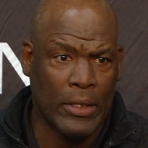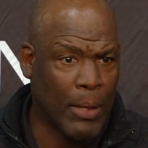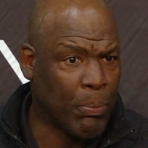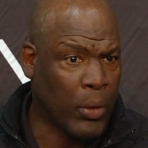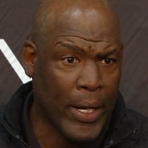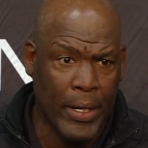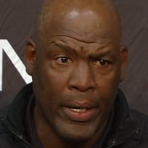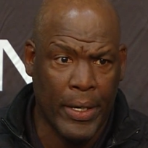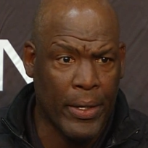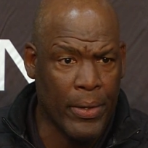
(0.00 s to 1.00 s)
They played
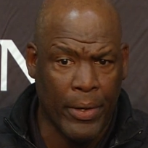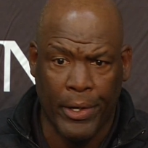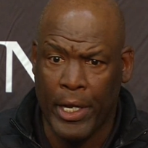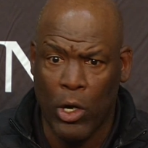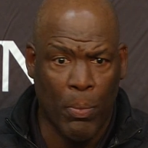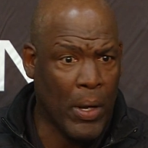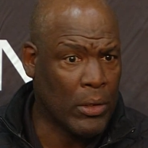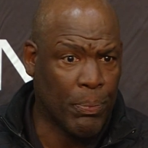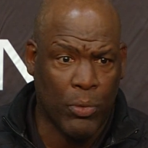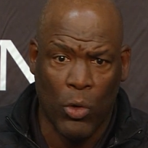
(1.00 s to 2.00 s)
here. They care
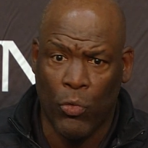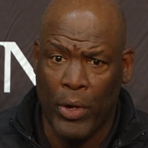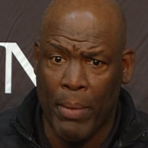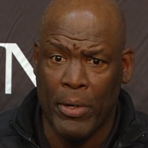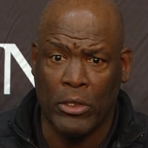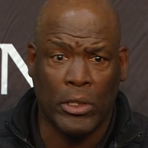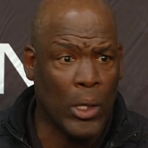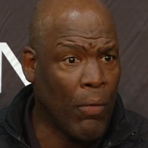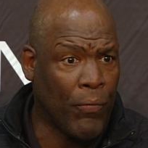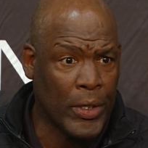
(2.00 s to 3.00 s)
about the program. They're
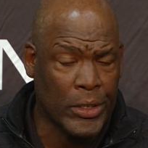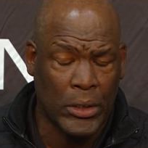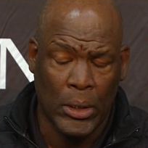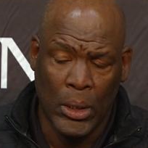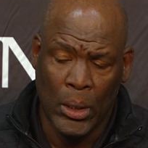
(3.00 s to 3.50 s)
selfless.